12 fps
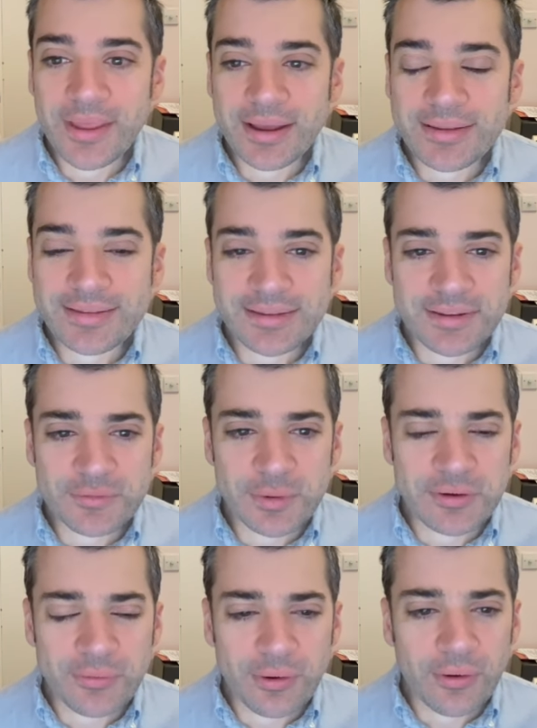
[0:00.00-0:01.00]
Uh, C
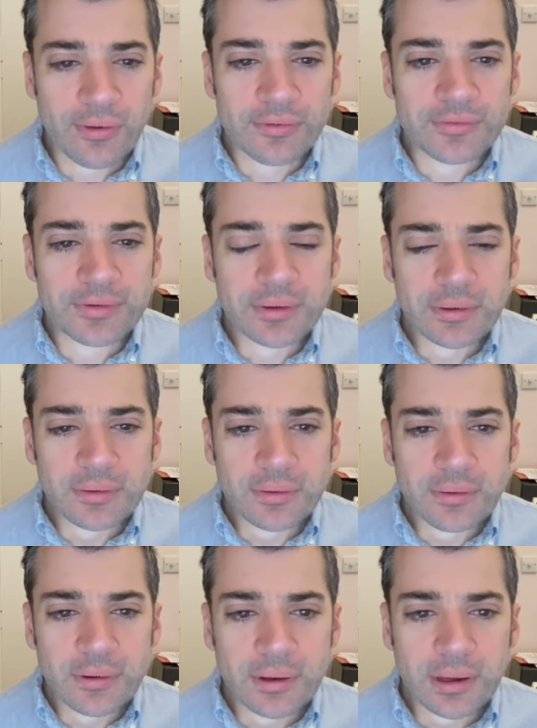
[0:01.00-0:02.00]
suite roles,
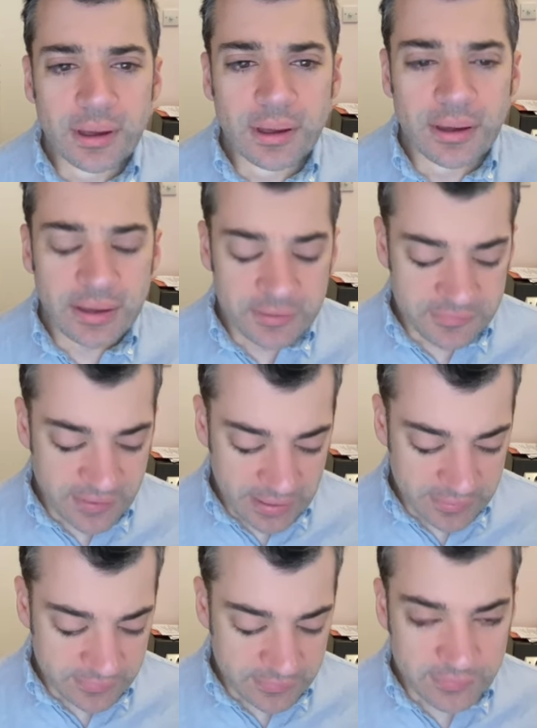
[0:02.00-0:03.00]
uh,
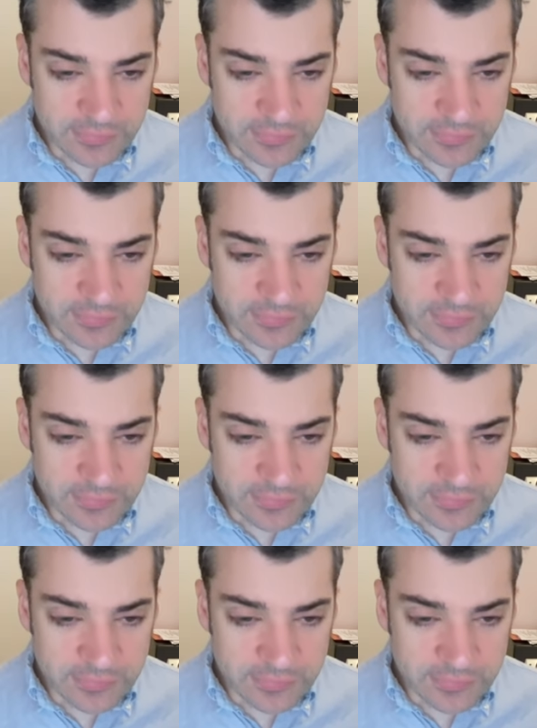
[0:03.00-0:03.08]
execs.